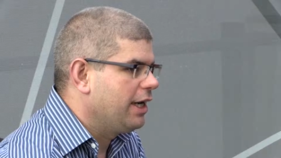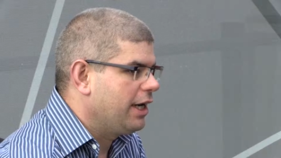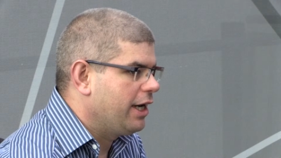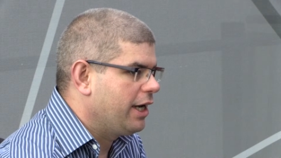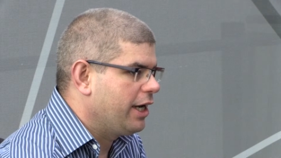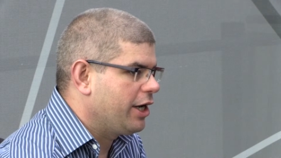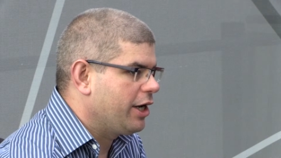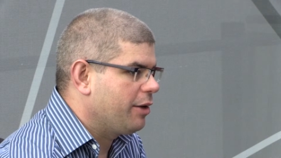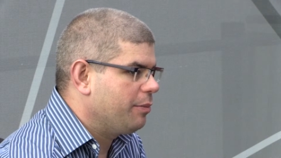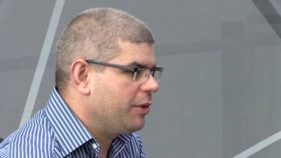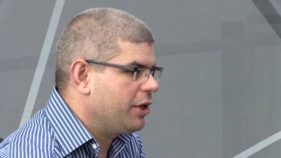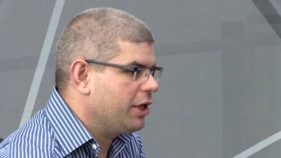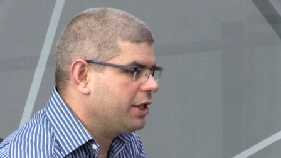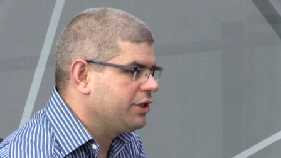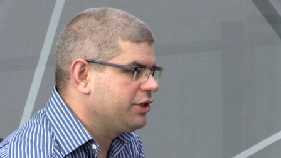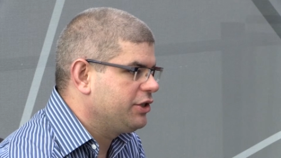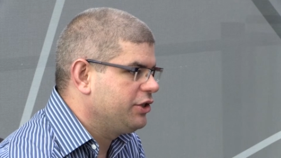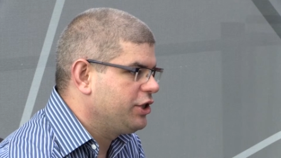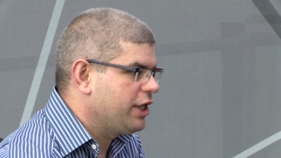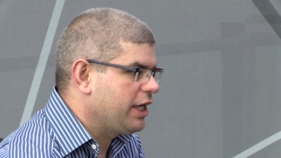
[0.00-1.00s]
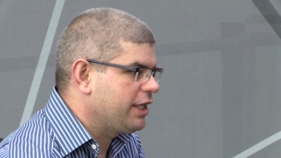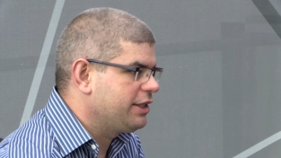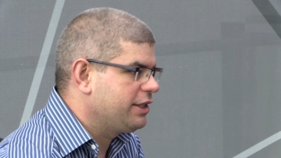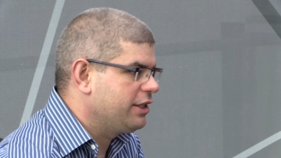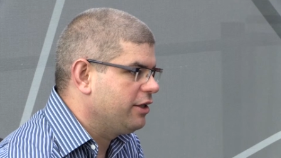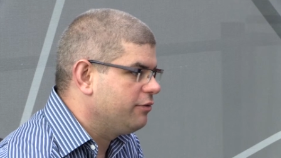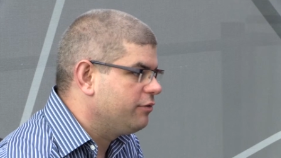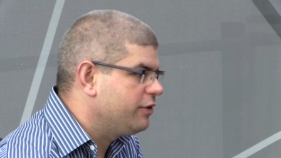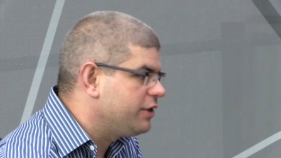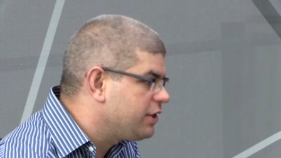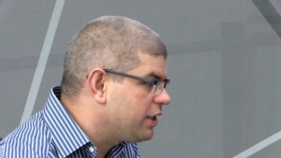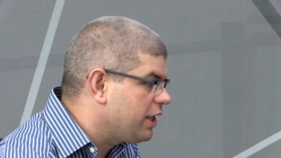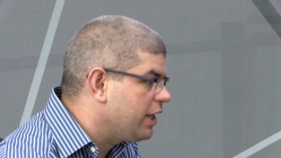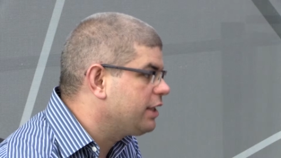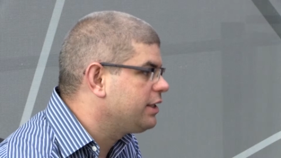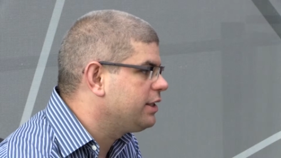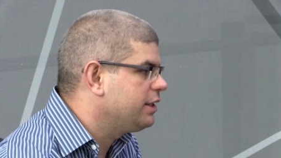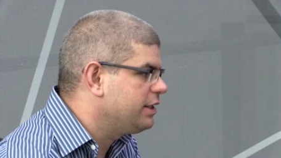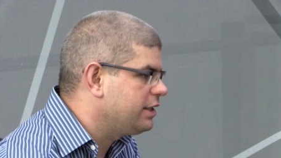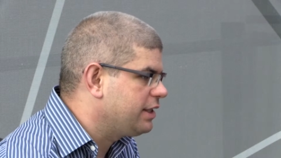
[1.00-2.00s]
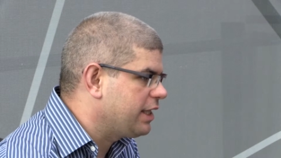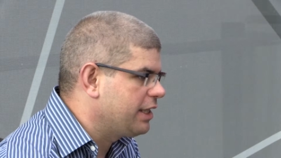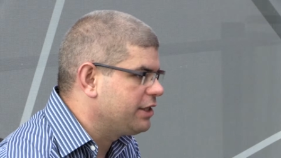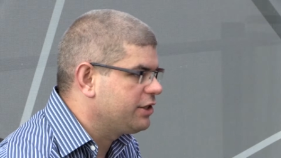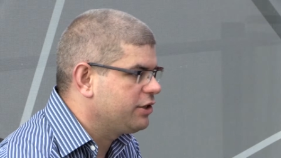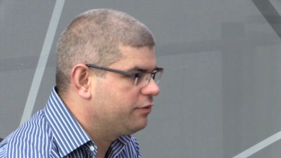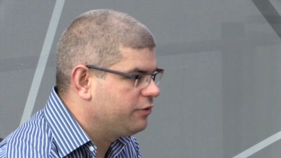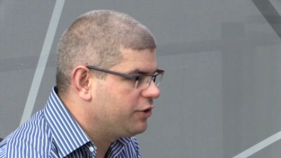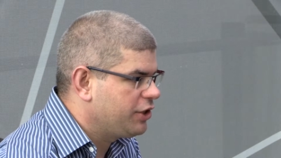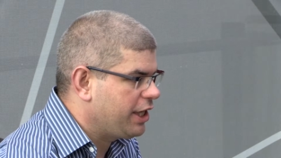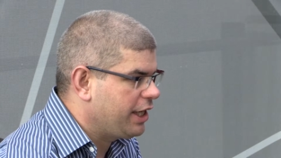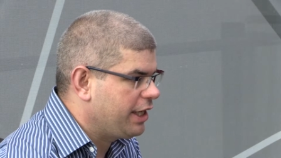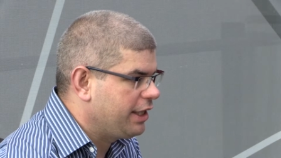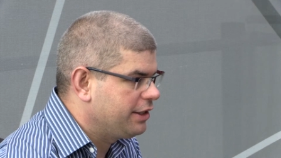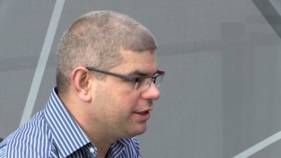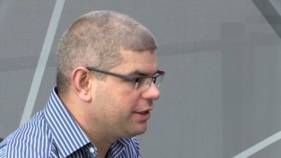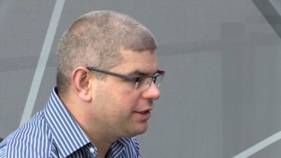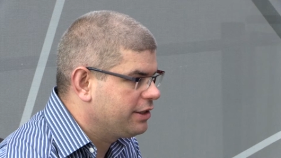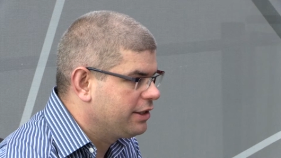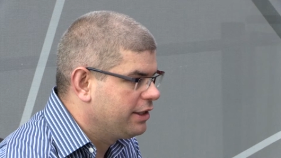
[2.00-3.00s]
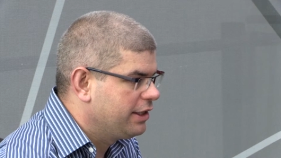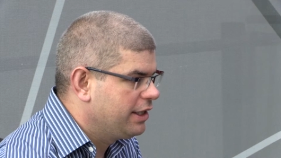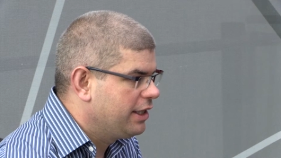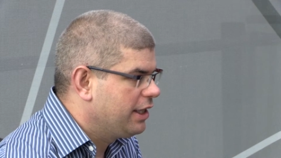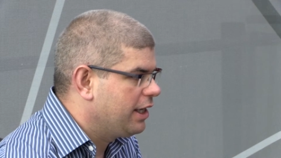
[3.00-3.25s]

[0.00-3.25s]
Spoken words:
And I'm going to suggest that for certain sets of genes,